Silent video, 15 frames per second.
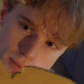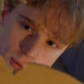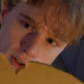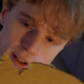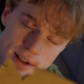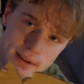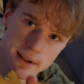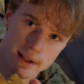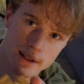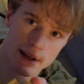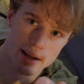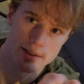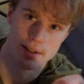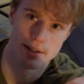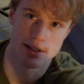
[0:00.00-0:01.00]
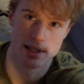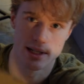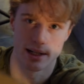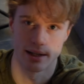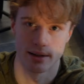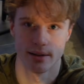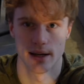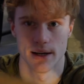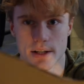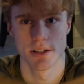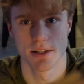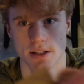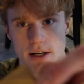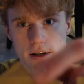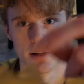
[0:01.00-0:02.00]
more detailed. As you can see, the
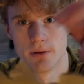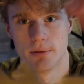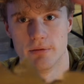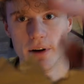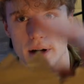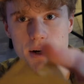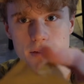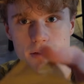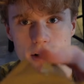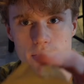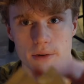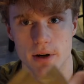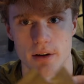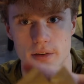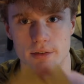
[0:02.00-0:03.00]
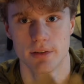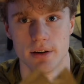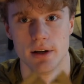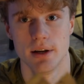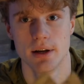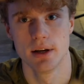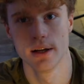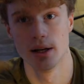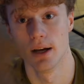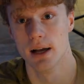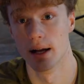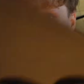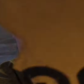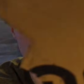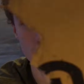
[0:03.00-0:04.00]
edges here are very rough.
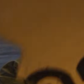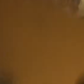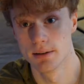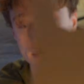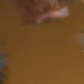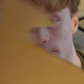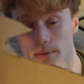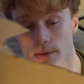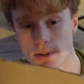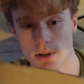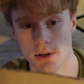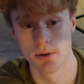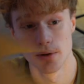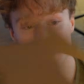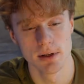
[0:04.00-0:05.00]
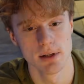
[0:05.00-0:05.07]
So